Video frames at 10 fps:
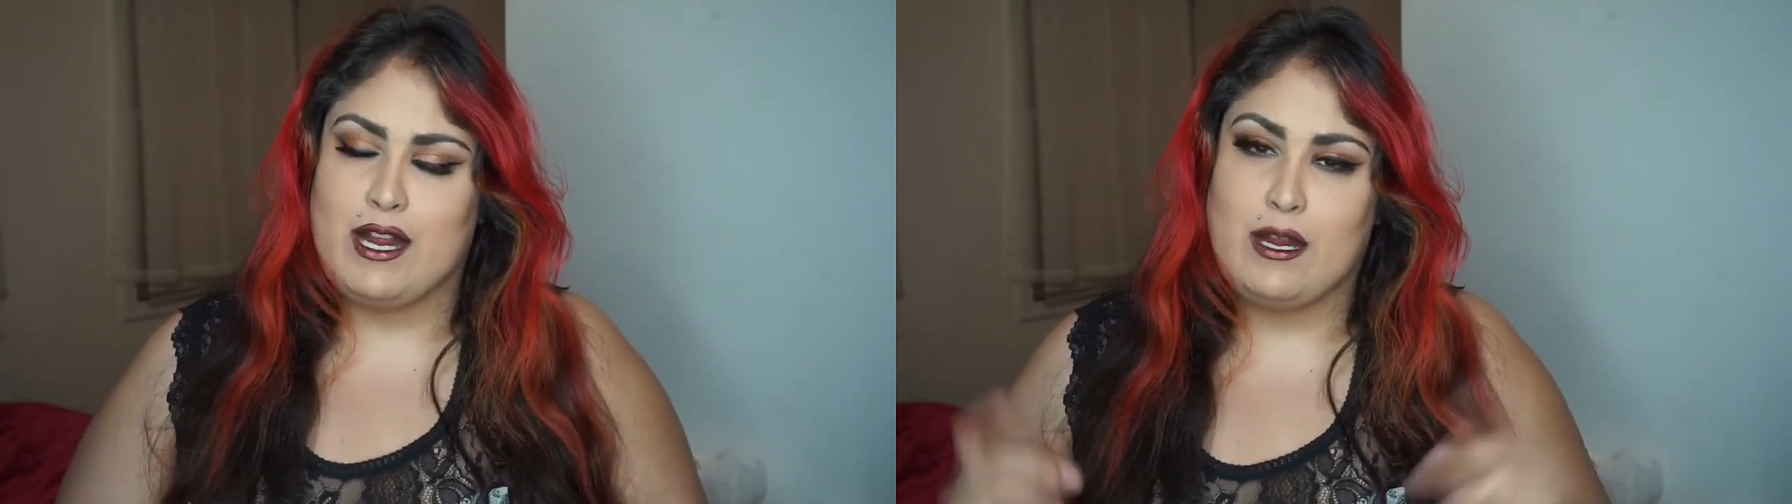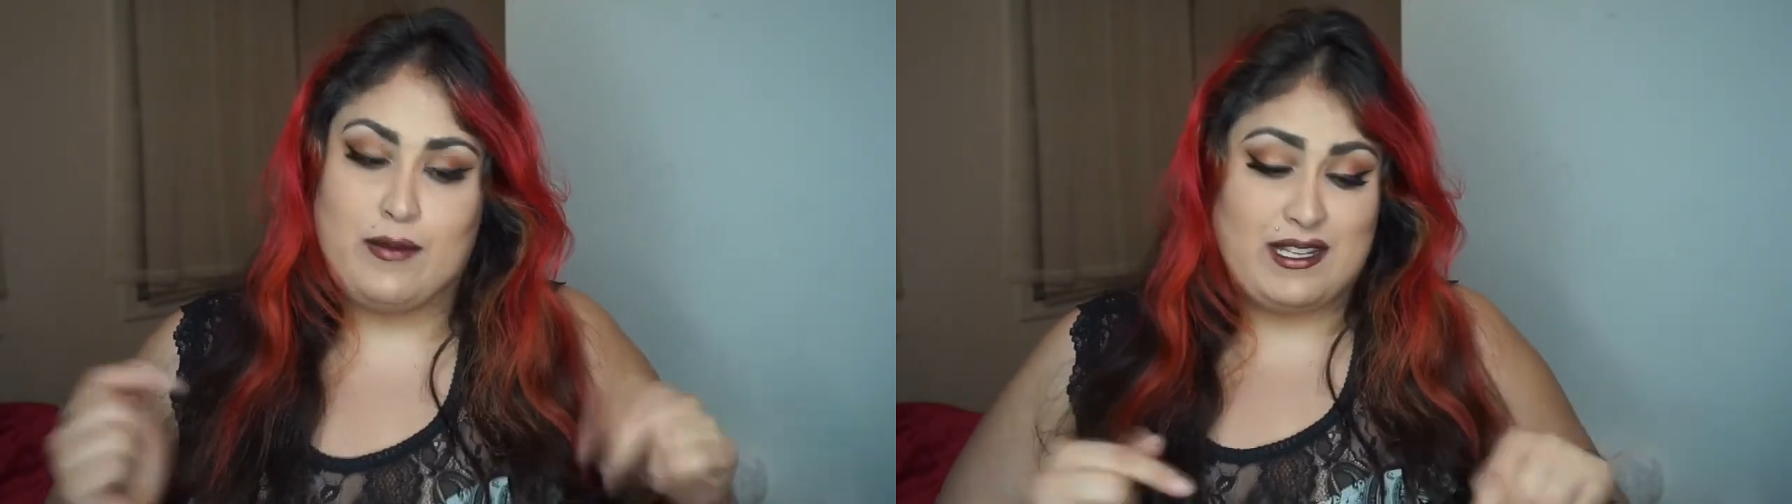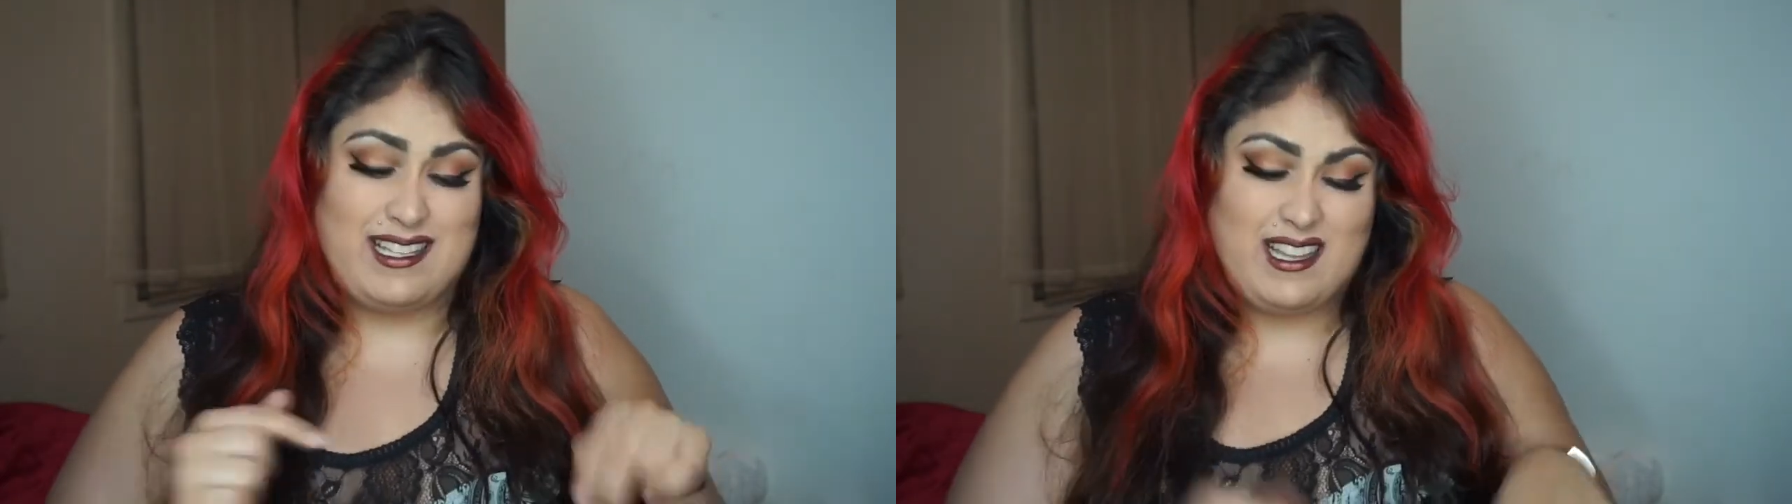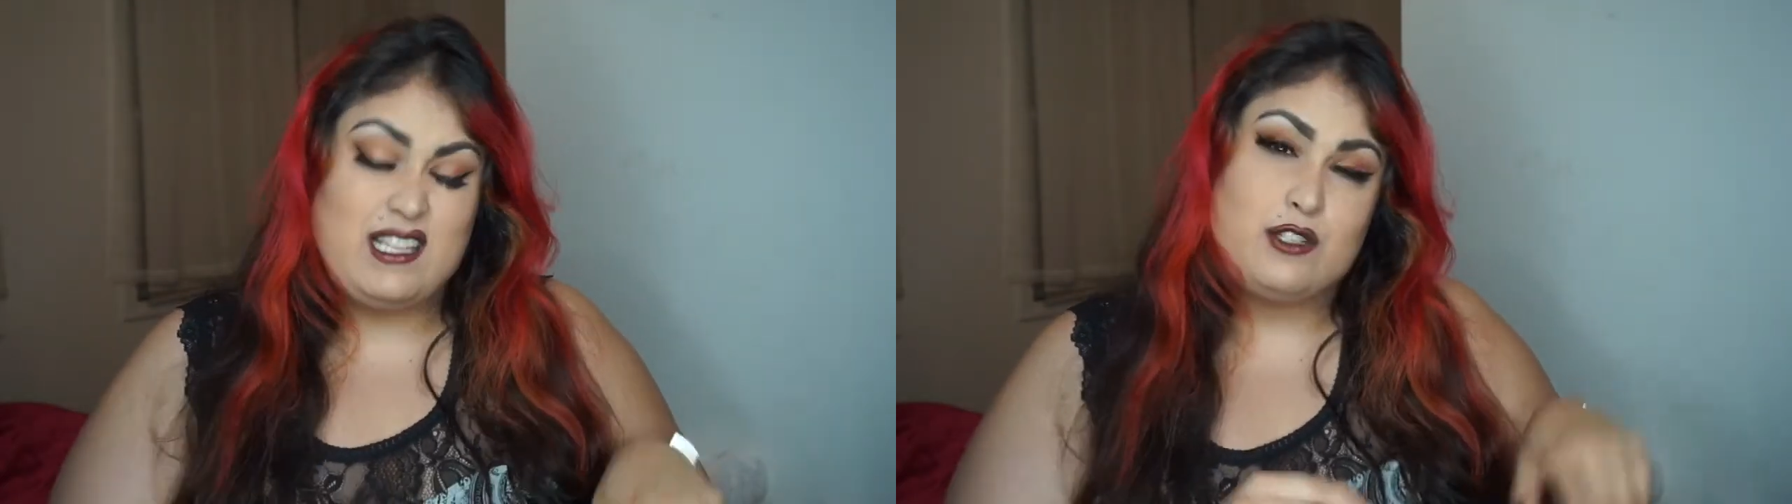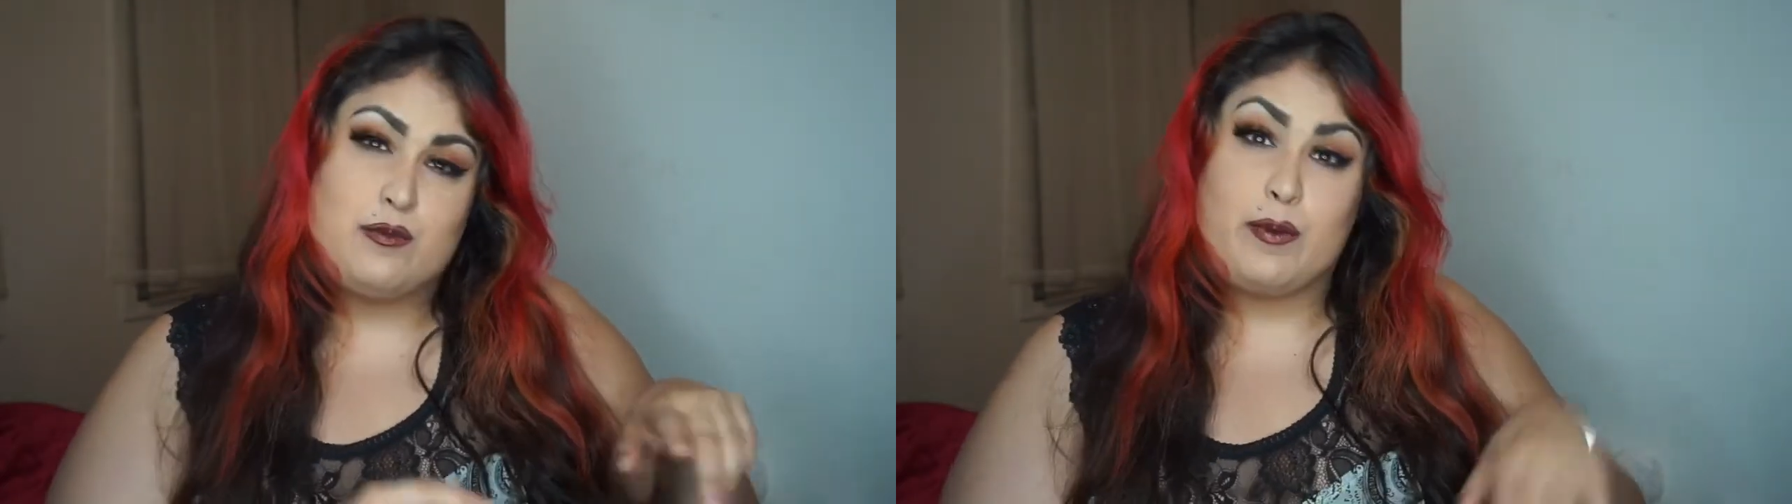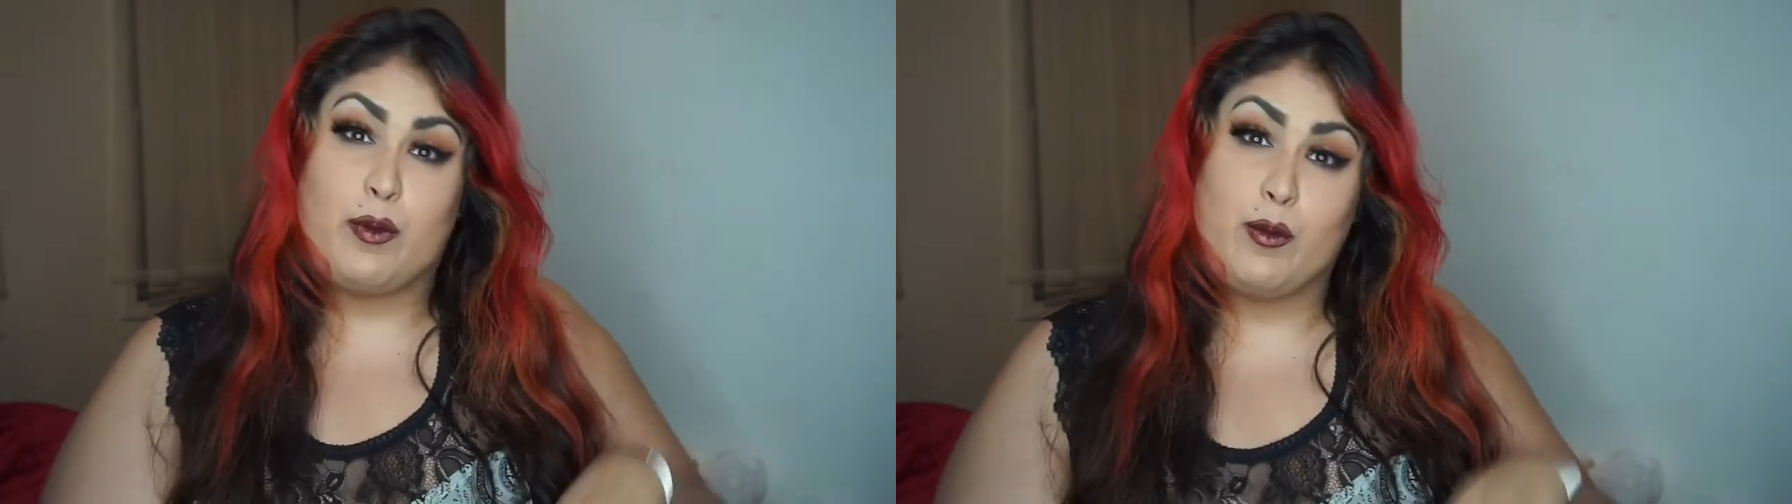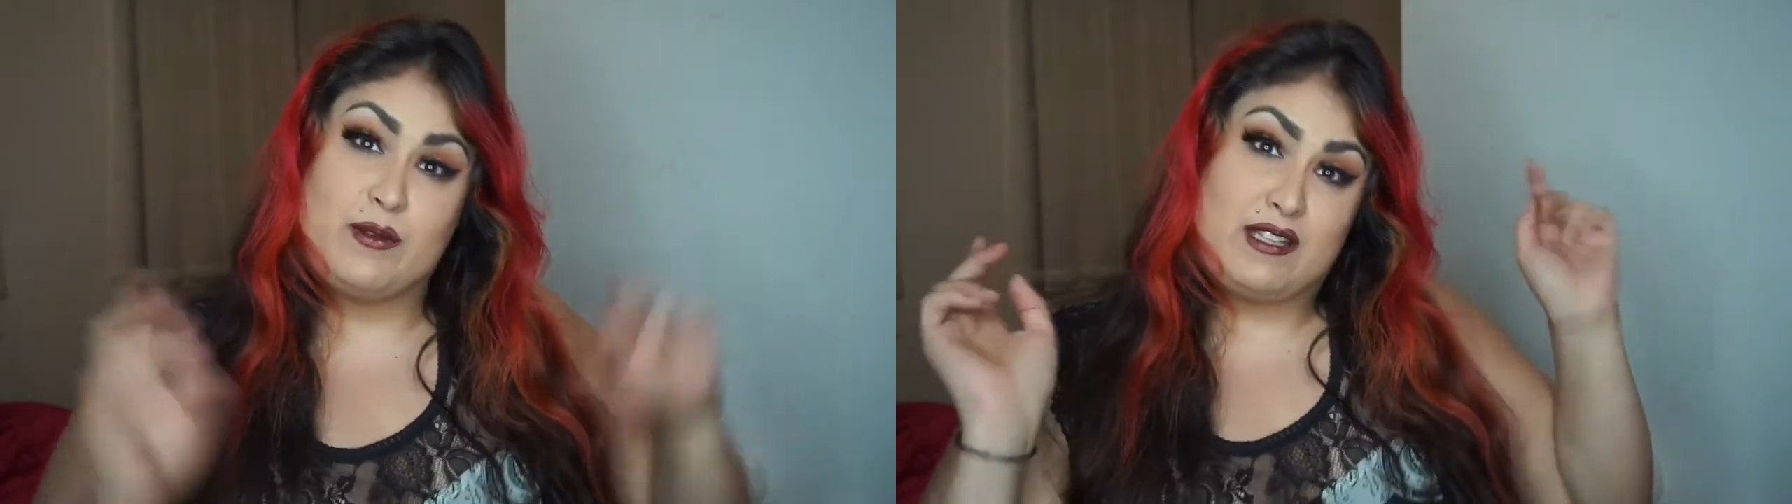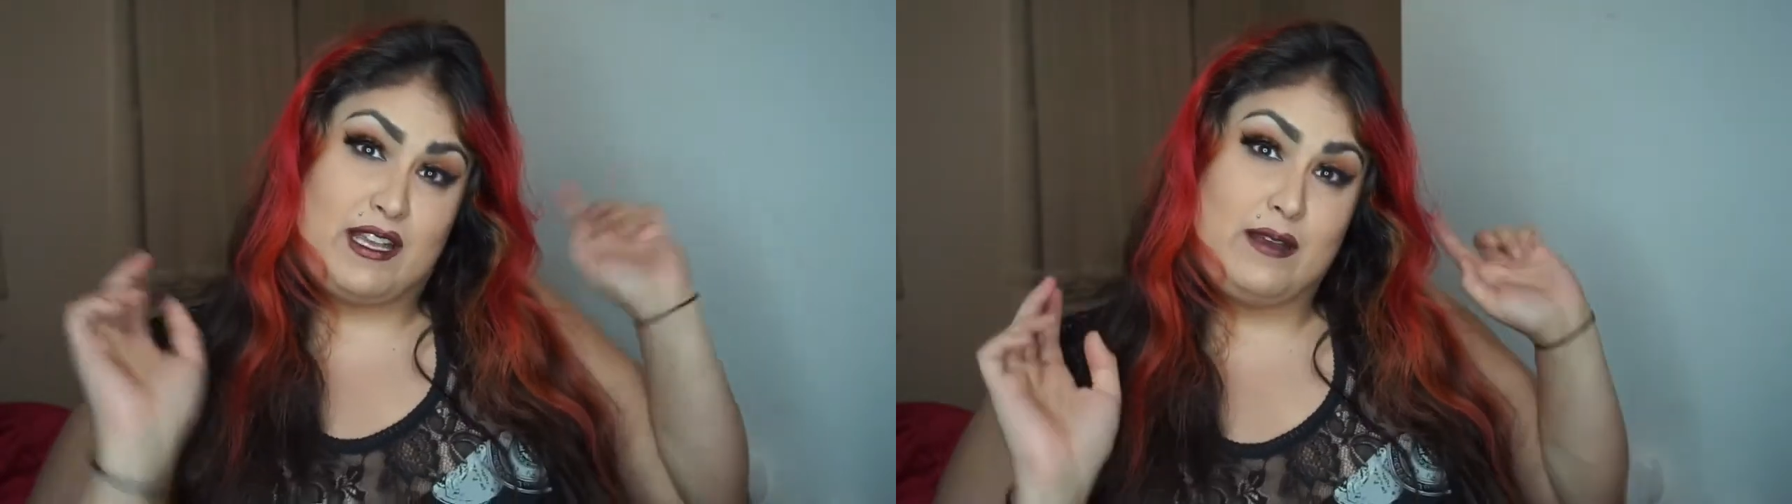hair because I think this would be
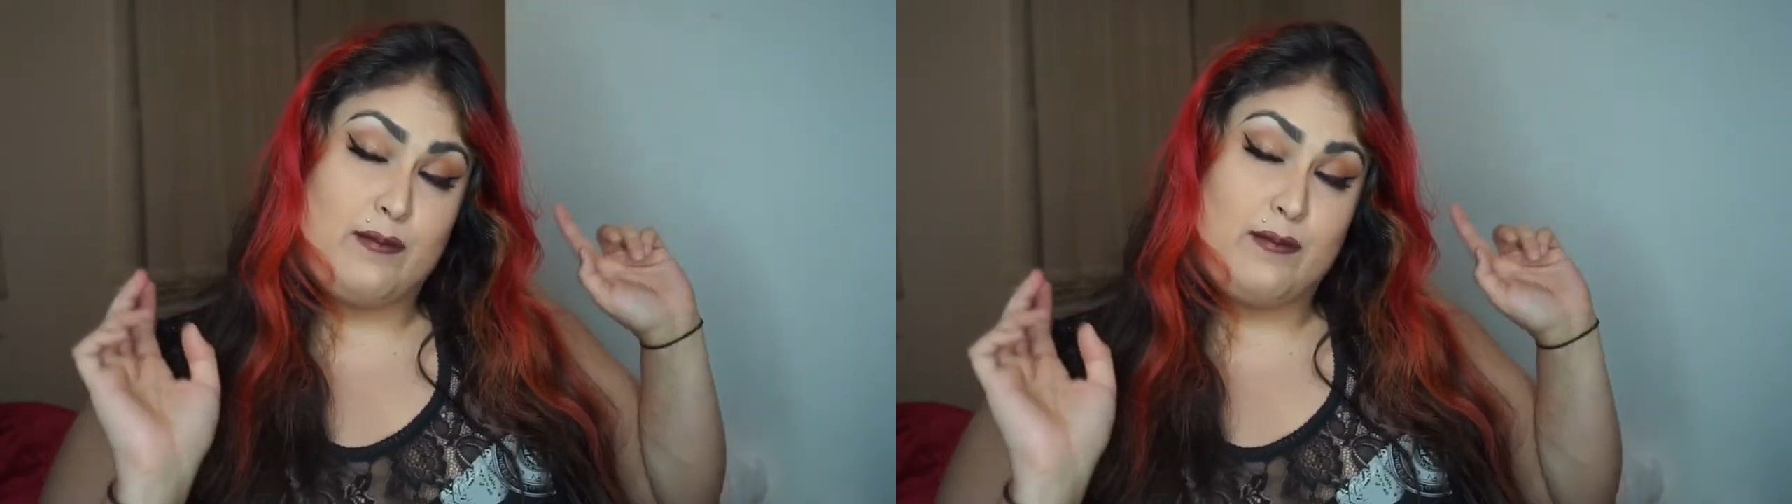purpose like